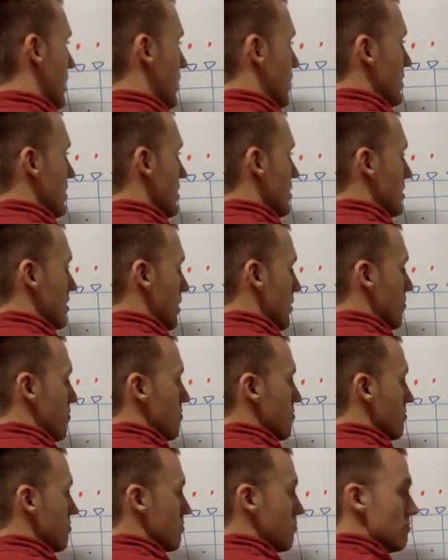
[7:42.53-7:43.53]
m is
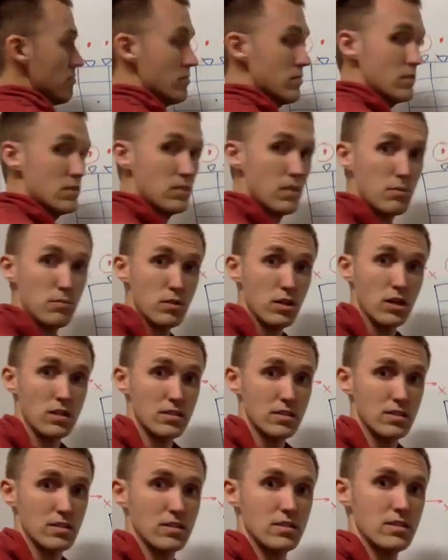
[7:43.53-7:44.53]
some
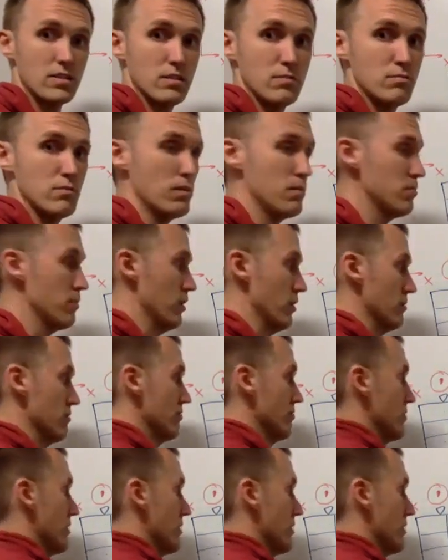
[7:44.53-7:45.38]
constant, some number.